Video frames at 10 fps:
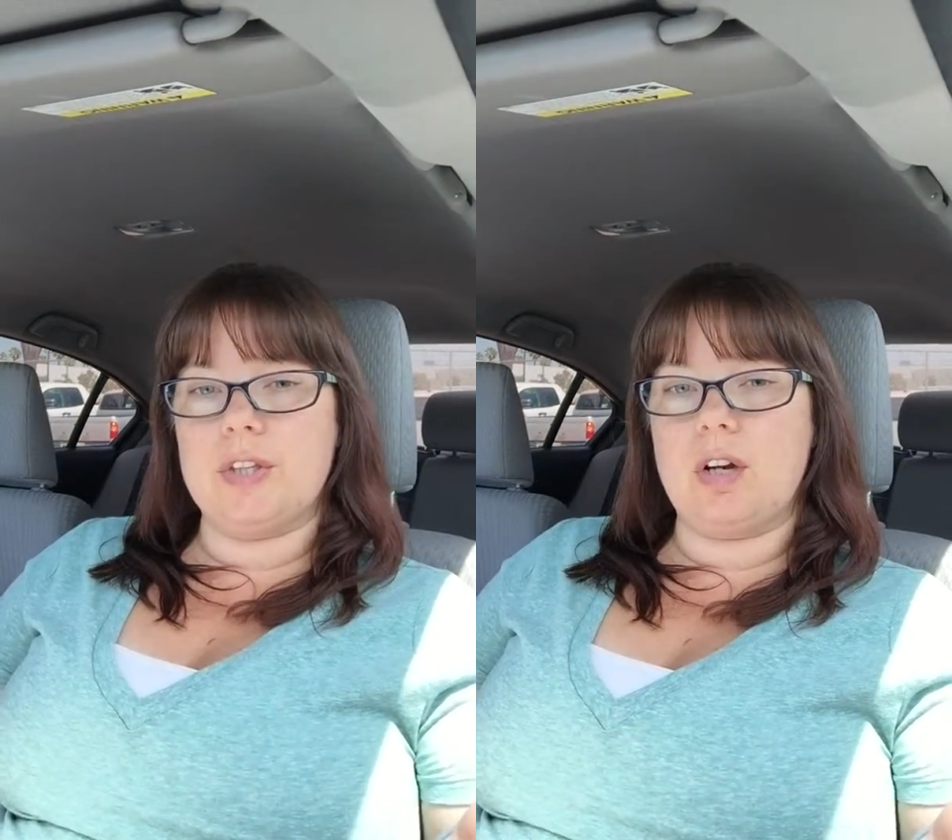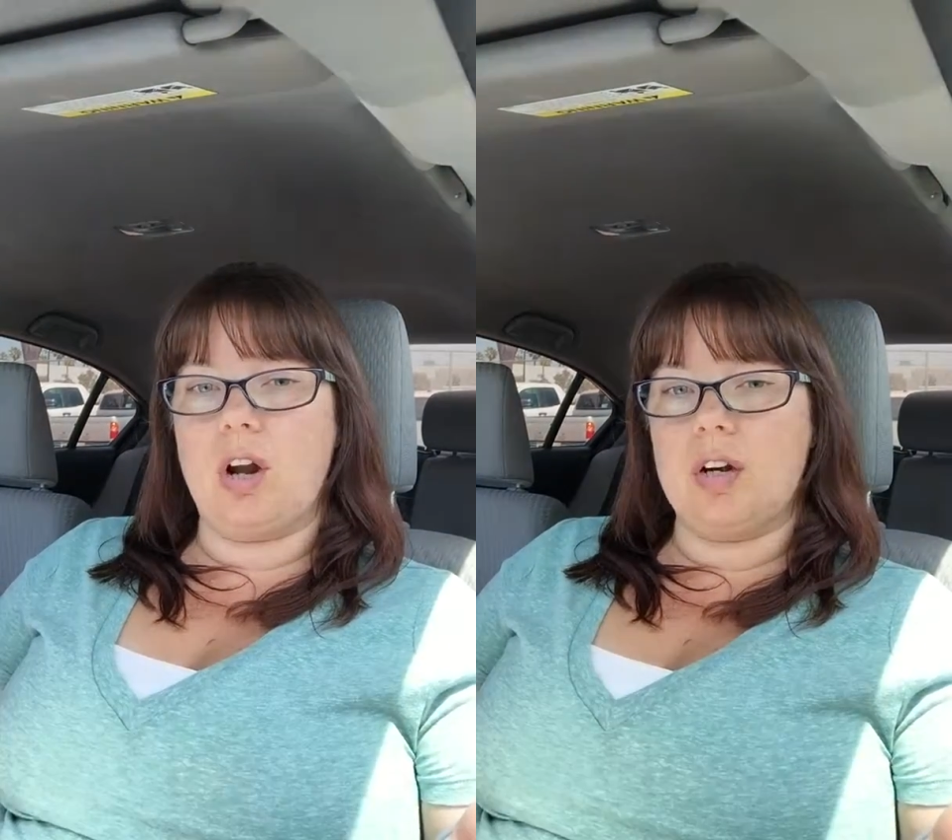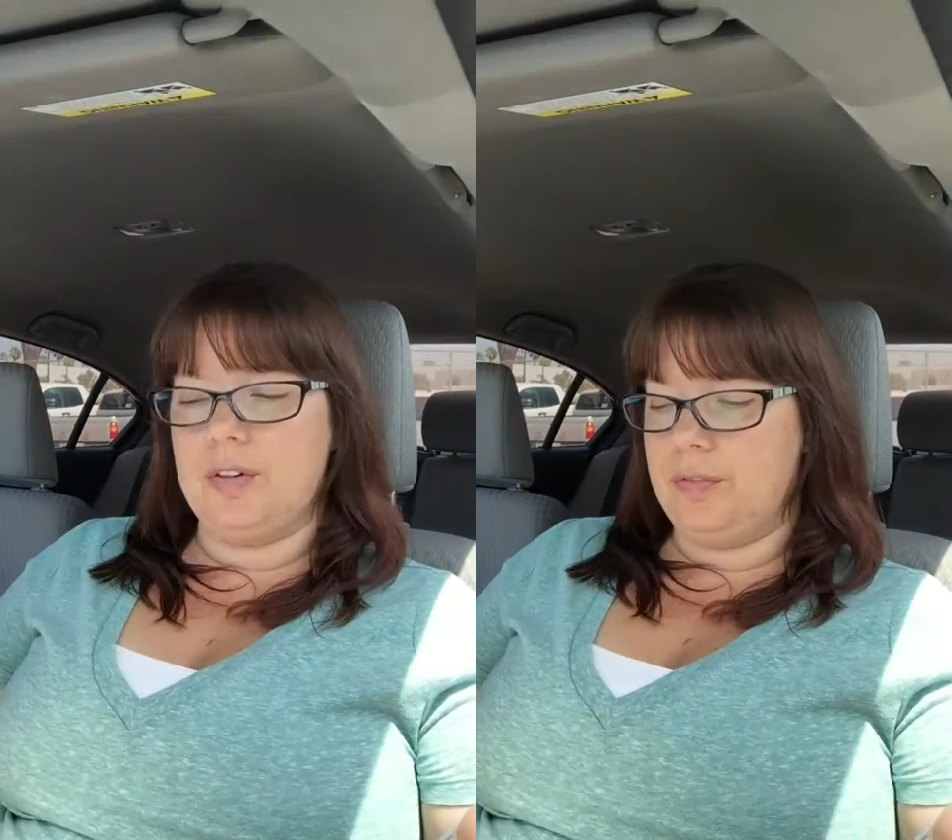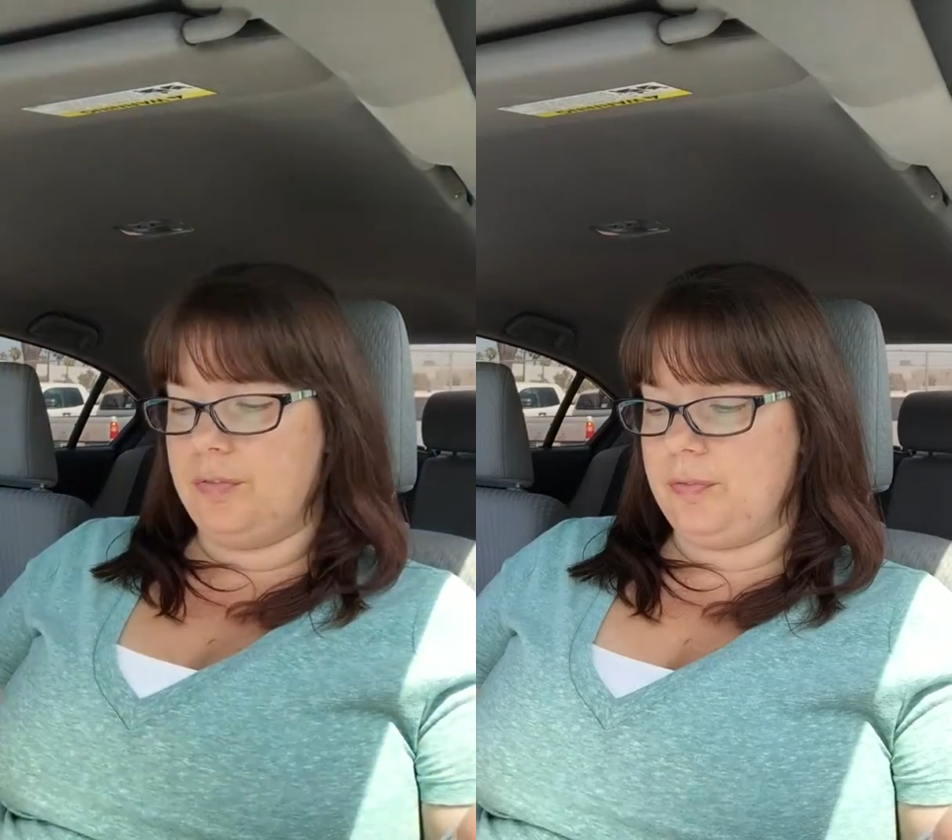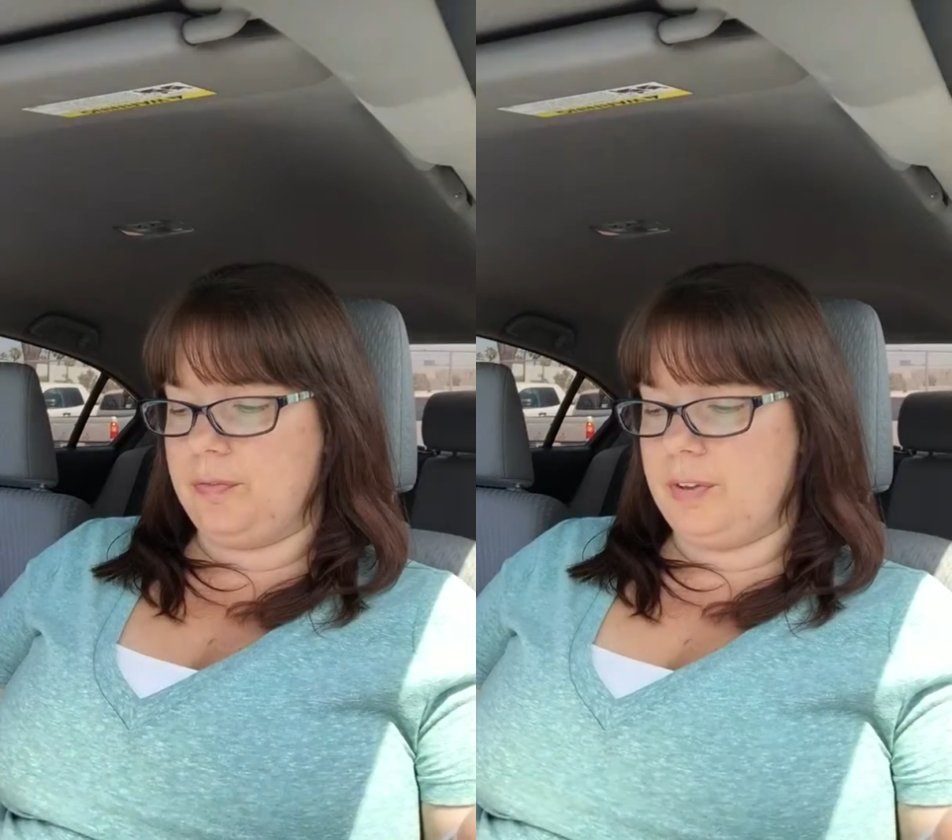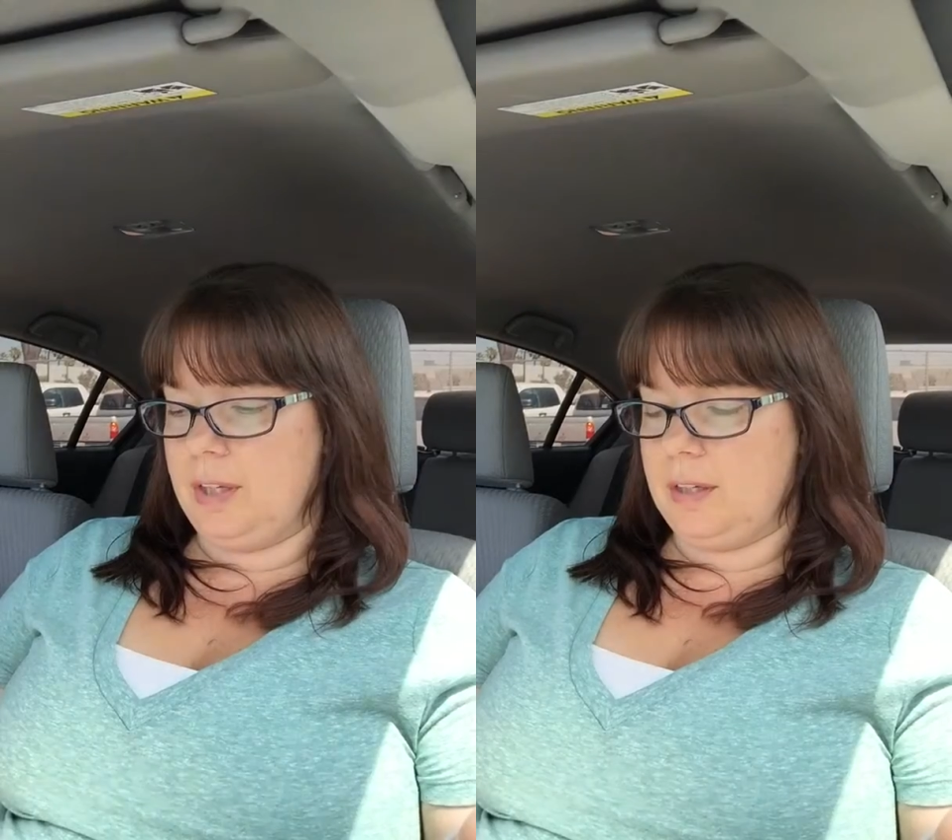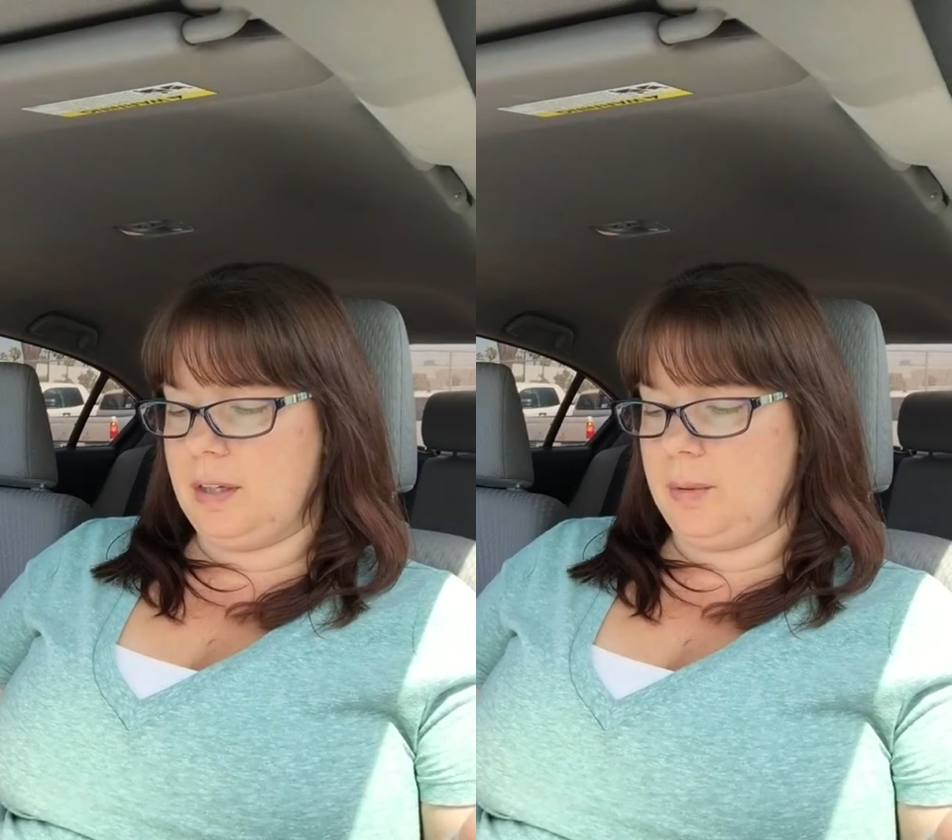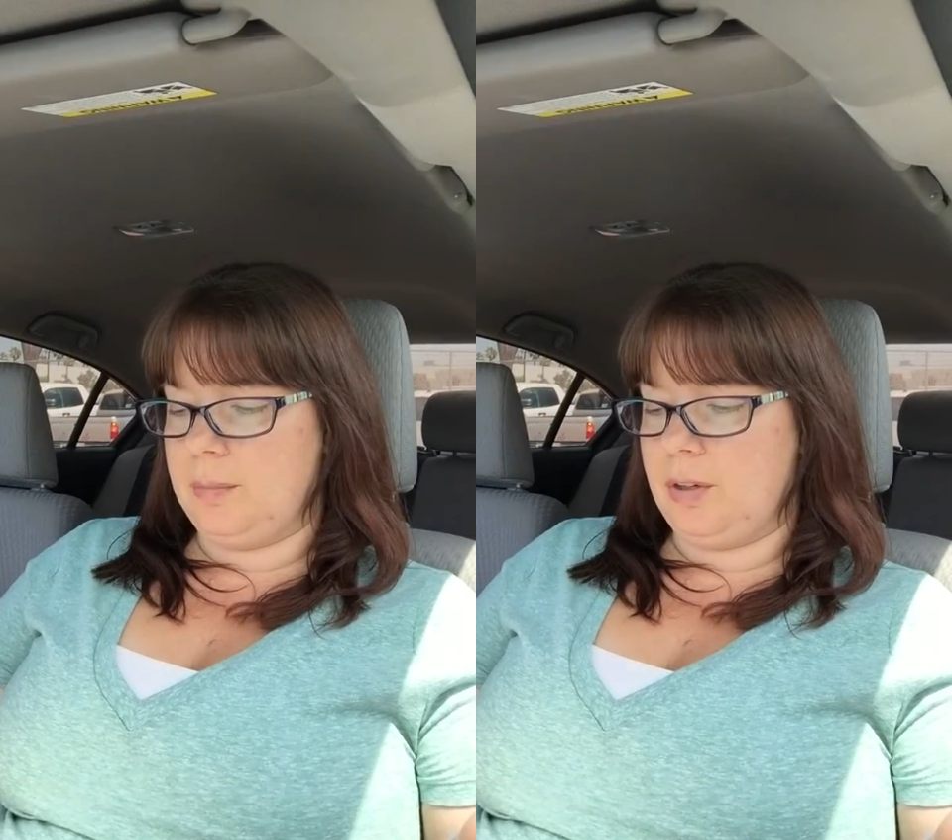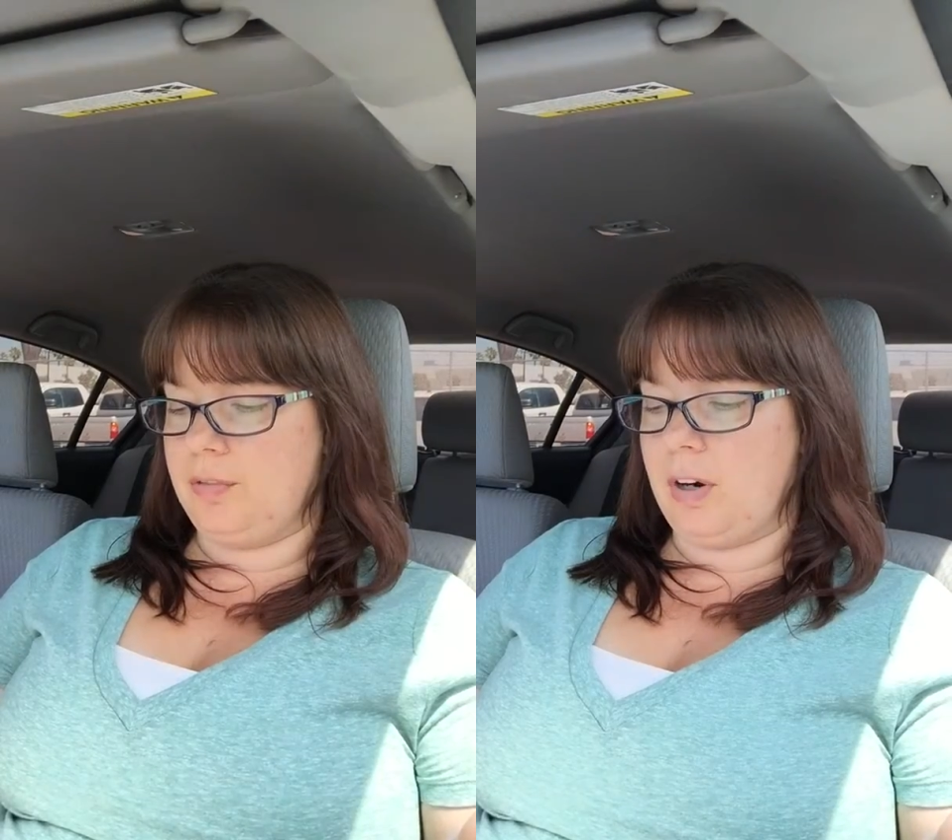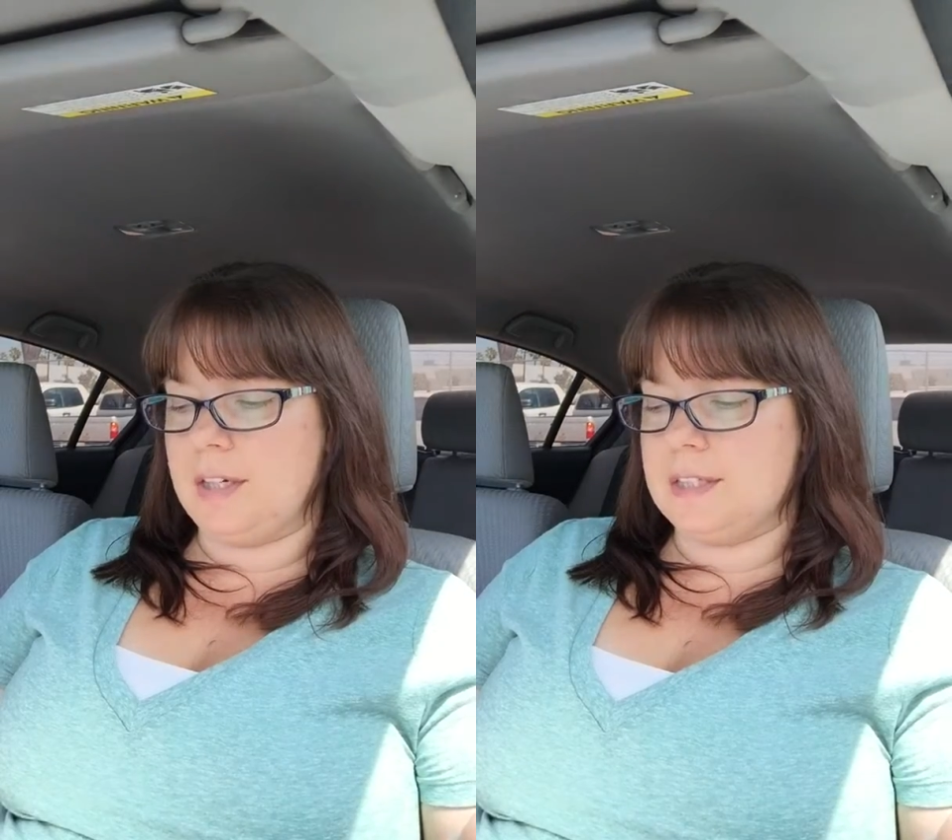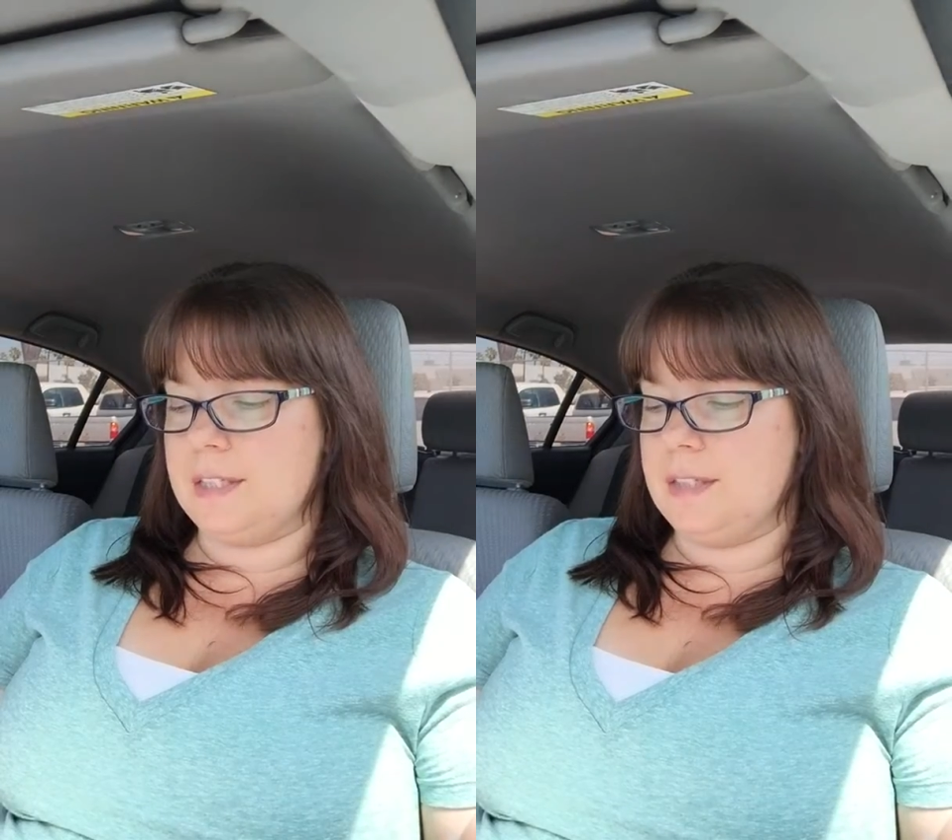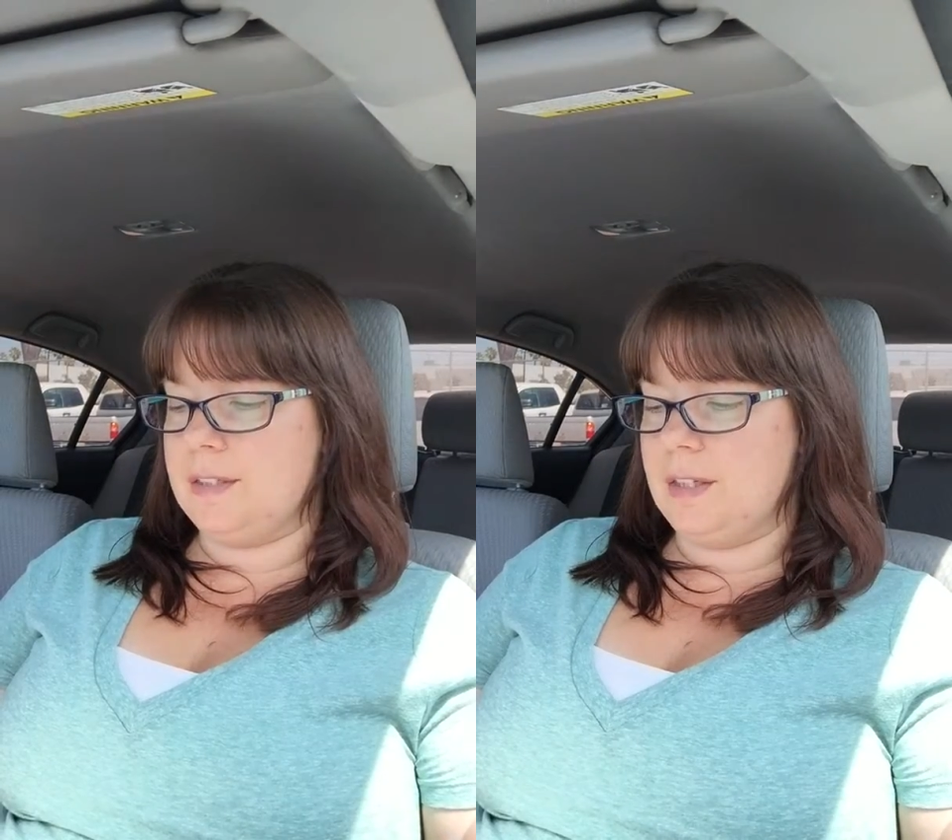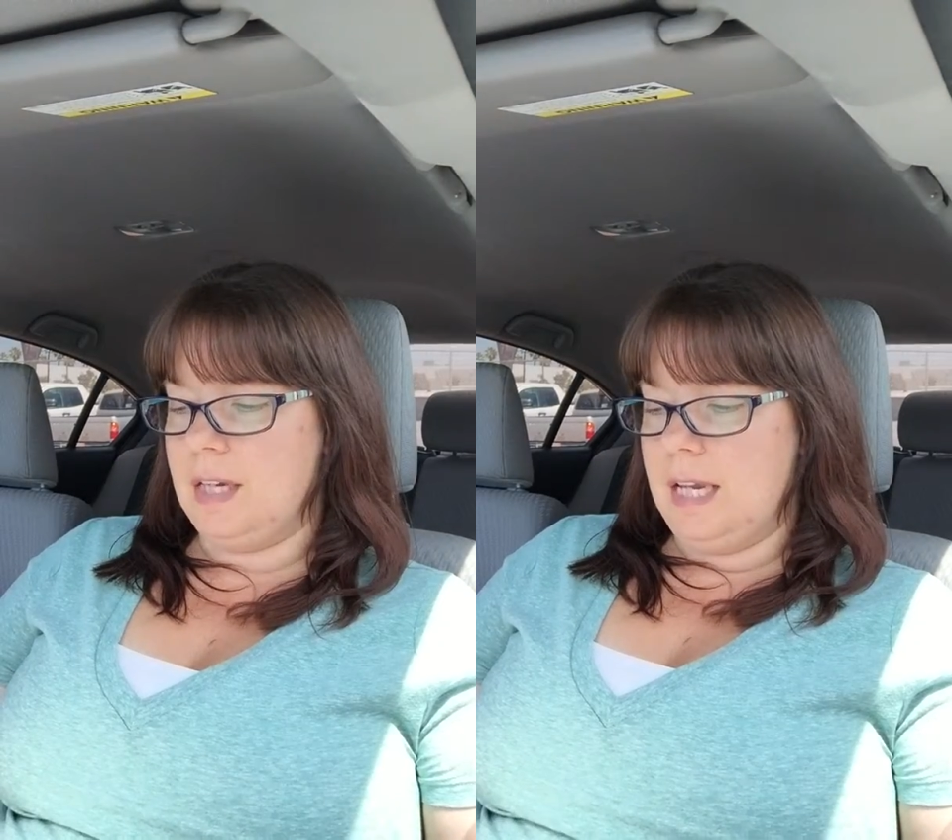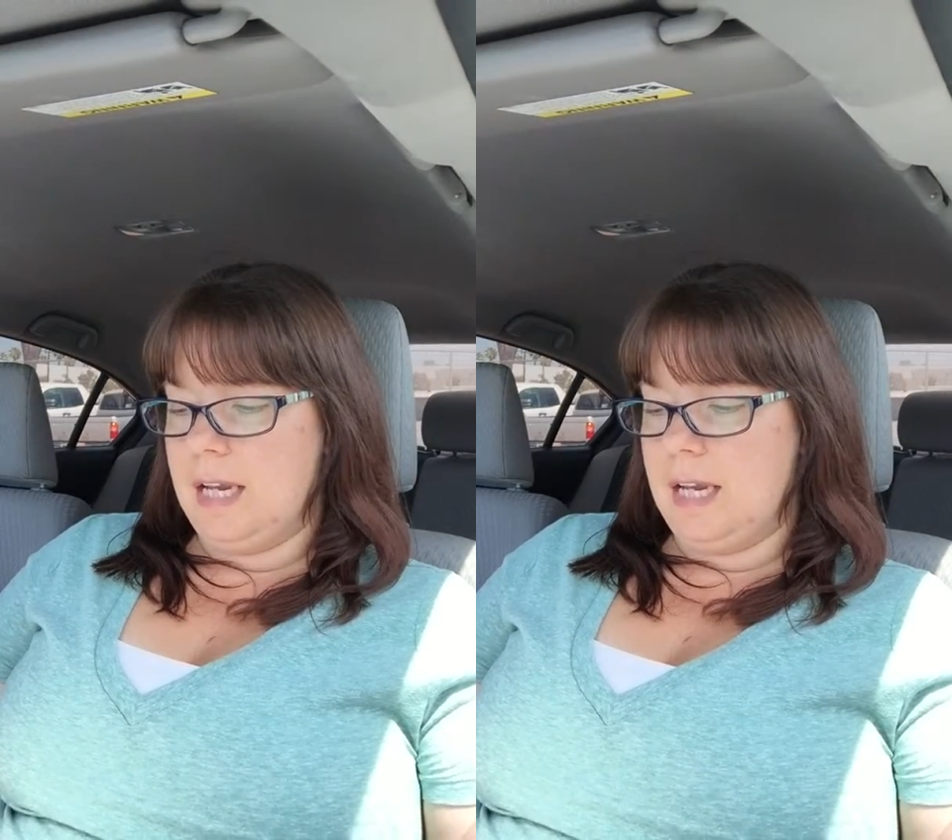than afarensis,